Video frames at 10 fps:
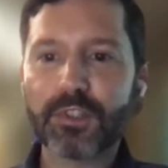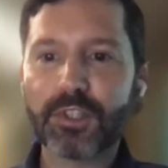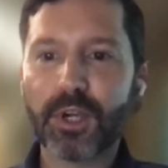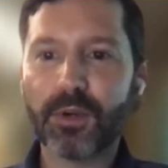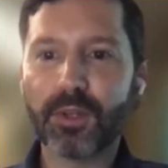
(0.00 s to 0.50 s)

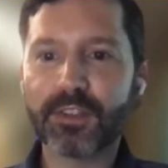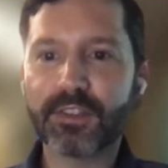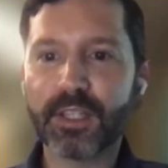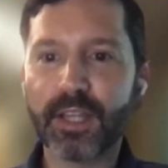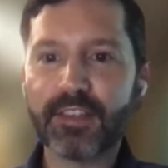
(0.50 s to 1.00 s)
So
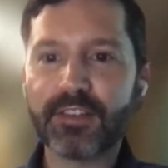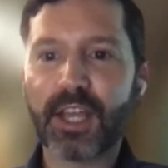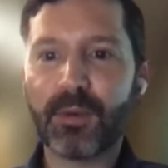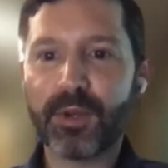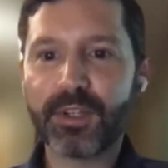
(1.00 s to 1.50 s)
let's see, last
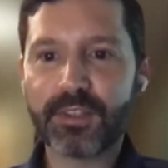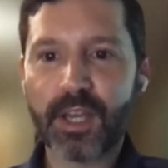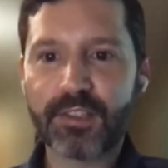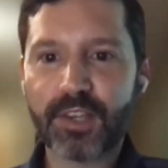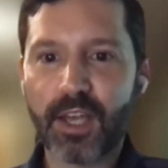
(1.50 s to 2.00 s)
thing I wanted to
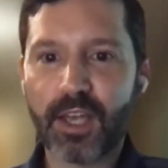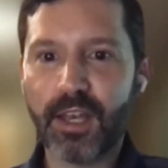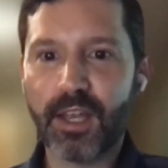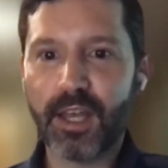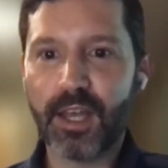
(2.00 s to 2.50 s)
touch
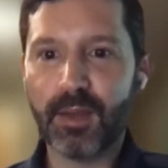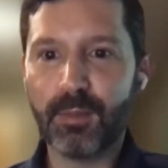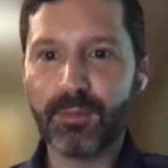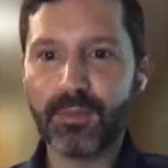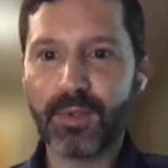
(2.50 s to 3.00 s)
on,
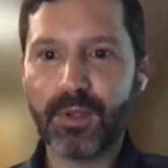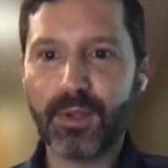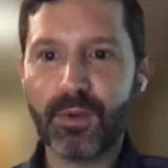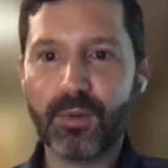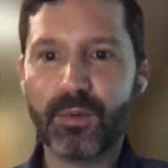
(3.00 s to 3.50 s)

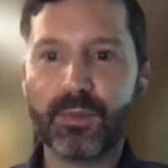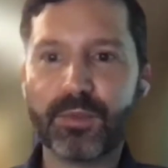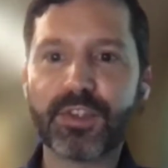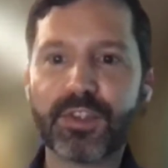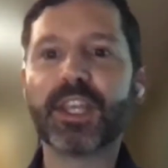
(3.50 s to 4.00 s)

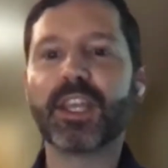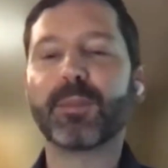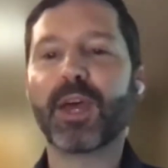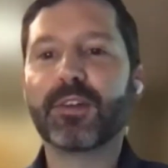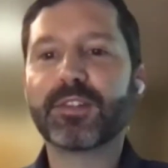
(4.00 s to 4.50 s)
just thinking
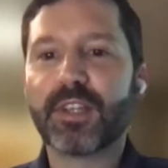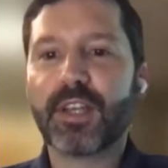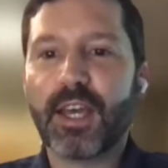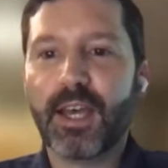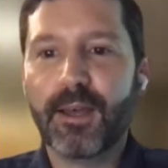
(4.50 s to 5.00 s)
about,
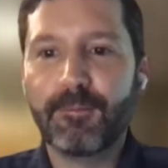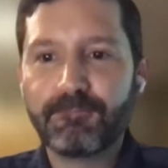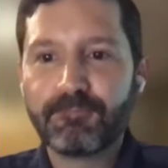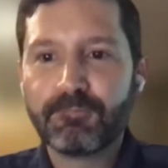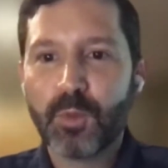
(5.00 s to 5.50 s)

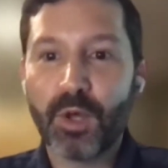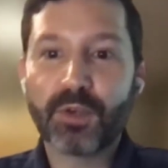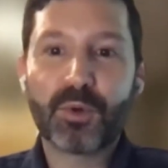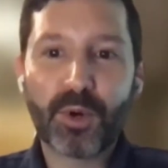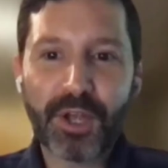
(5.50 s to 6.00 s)

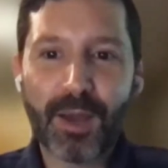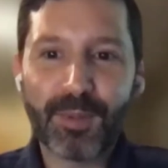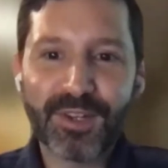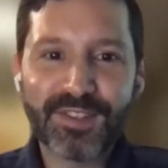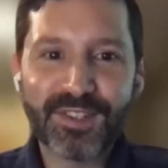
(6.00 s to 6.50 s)
core
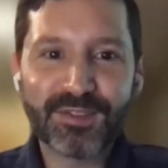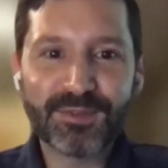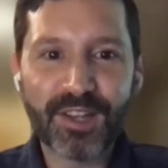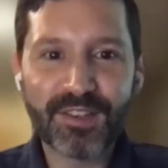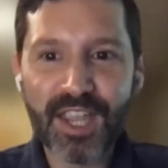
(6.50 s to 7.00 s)
competencies
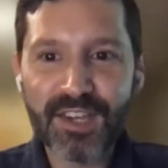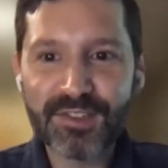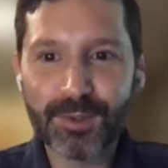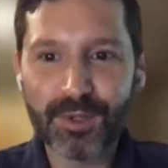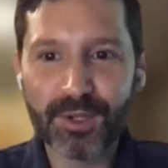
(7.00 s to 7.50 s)
for
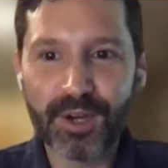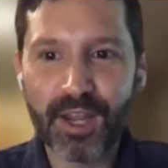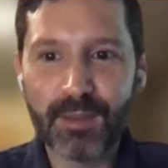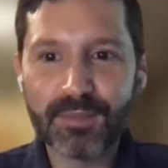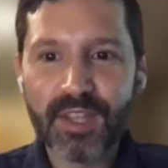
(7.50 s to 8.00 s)
educational
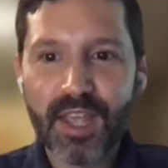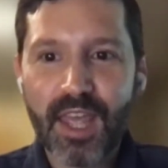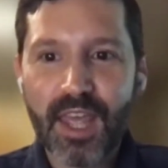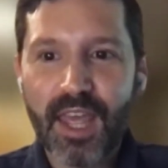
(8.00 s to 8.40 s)
programs